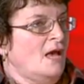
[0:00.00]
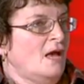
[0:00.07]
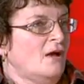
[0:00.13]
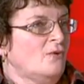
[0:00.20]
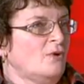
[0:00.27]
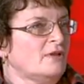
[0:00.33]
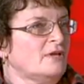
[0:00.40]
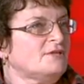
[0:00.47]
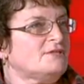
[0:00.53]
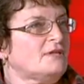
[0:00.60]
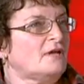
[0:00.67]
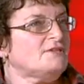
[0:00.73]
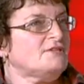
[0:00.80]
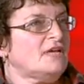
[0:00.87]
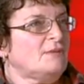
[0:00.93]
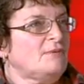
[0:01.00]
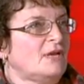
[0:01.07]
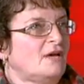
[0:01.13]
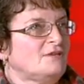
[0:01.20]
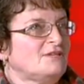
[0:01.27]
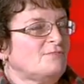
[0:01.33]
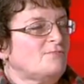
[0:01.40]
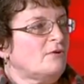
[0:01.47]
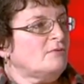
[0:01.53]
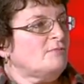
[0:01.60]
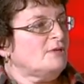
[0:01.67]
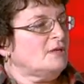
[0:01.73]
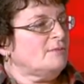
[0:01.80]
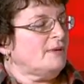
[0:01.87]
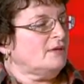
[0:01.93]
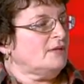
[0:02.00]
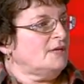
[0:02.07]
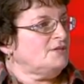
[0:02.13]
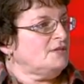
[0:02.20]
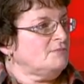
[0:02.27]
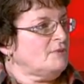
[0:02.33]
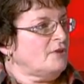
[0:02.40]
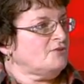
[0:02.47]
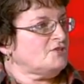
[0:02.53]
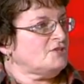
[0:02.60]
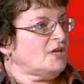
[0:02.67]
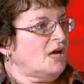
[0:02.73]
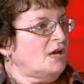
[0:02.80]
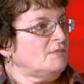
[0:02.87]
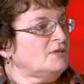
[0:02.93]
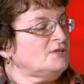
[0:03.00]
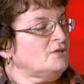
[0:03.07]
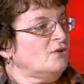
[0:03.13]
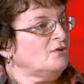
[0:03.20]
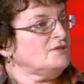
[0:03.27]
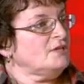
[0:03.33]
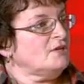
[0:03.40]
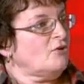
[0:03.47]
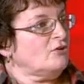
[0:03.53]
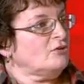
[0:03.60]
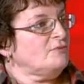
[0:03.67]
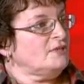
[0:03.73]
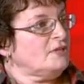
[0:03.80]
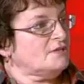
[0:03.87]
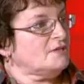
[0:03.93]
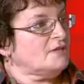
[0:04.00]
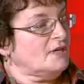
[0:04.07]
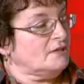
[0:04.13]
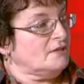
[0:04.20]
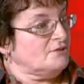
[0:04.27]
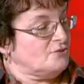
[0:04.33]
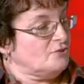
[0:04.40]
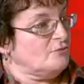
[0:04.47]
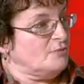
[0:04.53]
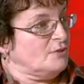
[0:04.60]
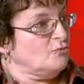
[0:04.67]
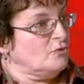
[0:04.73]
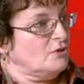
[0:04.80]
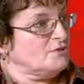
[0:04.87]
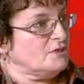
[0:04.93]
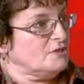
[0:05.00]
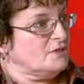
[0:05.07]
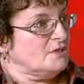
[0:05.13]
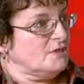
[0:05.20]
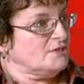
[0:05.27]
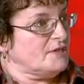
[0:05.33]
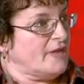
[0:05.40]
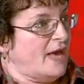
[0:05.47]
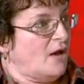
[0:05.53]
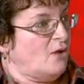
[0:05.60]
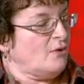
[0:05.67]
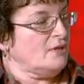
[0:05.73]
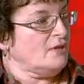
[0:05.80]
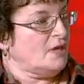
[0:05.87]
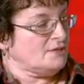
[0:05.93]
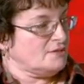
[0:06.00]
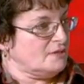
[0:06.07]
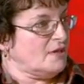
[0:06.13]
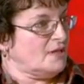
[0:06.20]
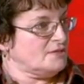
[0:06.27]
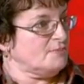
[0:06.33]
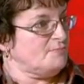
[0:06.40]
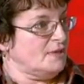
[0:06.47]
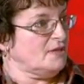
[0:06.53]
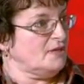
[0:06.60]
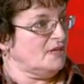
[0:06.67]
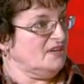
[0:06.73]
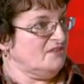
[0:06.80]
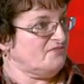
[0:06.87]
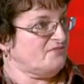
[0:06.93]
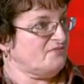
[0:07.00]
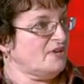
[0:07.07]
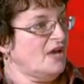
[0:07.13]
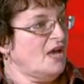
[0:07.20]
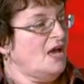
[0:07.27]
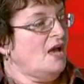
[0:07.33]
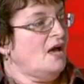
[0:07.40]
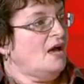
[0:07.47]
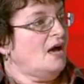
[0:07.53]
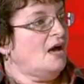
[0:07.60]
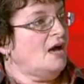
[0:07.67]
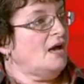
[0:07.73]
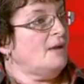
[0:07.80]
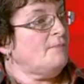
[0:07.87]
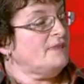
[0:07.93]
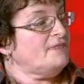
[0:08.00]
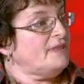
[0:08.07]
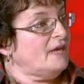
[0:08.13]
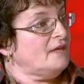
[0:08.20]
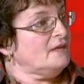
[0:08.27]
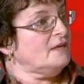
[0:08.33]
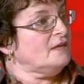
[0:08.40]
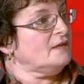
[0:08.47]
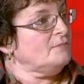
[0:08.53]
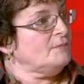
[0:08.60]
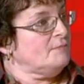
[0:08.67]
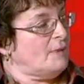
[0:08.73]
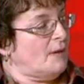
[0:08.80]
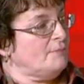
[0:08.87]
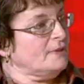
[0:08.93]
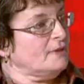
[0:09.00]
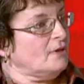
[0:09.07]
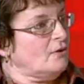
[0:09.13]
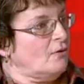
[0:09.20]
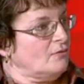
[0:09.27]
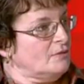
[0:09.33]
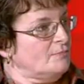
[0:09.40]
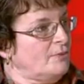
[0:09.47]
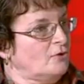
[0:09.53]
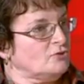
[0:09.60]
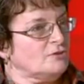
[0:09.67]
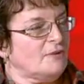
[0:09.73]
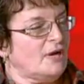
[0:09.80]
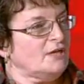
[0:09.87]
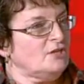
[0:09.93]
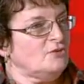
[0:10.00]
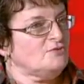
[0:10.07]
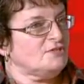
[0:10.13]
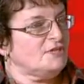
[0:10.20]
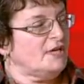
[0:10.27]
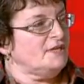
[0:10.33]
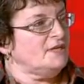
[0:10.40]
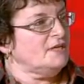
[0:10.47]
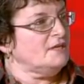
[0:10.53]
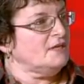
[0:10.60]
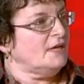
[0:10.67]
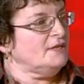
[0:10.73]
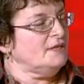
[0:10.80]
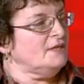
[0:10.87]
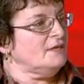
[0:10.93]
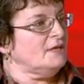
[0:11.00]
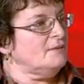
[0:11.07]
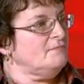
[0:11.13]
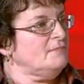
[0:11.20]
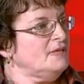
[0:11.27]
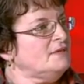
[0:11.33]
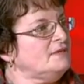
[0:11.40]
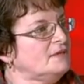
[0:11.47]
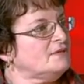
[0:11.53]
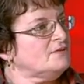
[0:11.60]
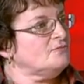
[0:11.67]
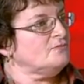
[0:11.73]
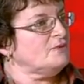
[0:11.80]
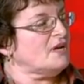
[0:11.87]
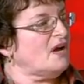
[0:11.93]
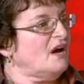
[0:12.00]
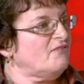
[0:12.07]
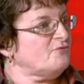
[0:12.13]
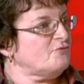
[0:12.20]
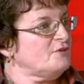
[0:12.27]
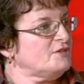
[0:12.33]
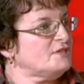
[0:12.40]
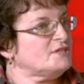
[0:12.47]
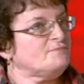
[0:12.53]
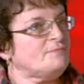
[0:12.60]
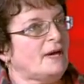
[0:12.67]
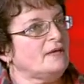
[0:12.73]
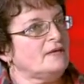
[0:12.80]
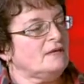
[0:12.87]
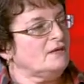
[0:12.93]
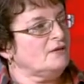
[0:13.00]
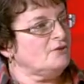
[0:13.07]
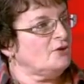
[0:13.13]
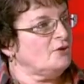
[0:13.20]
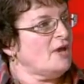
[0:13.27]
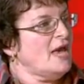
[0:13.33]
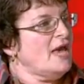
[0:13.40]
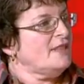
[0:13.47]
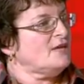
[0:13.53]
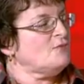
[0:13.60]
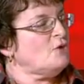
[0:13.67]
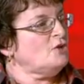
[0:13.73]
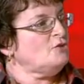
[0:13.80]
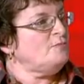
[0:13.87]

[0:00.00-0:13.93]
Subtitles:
Well, they'll start stabilising probably in about 18 months' time, as long as the economy doesn't get considerably worse than it is now, and that's a big if. But then it'll be bumping along the bottom. I don't see any immediate recovery spiking, you know. There won't